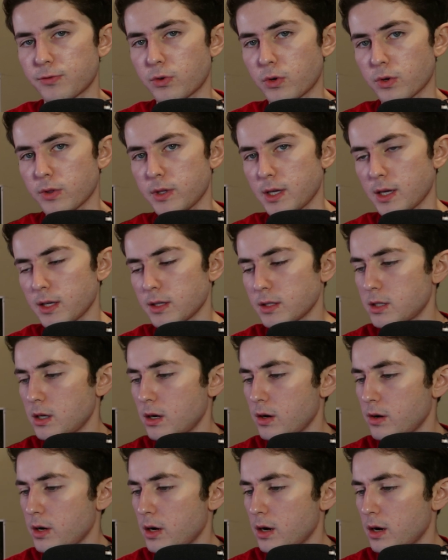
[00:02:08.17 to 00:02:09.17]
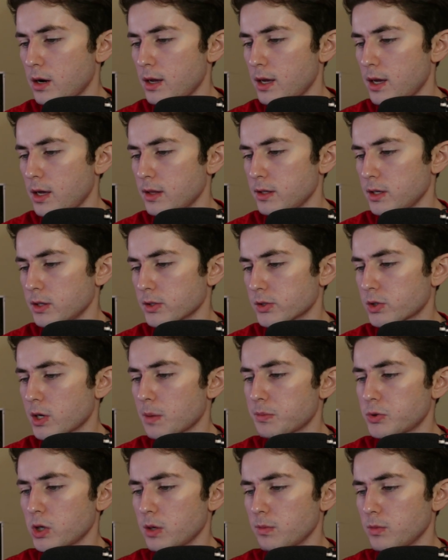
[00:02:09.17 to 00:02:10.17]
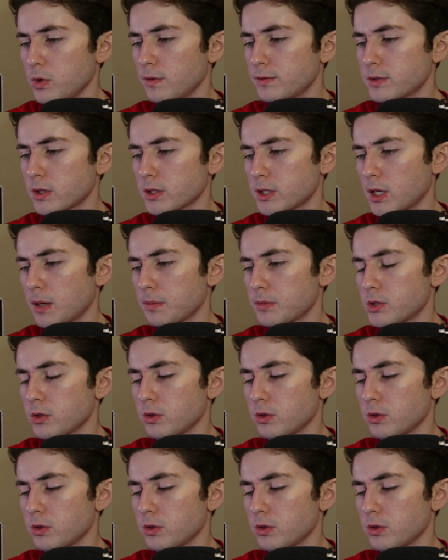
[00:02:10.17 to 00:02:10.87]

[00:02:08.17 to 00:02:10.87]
for the interior, the Inscription moves us up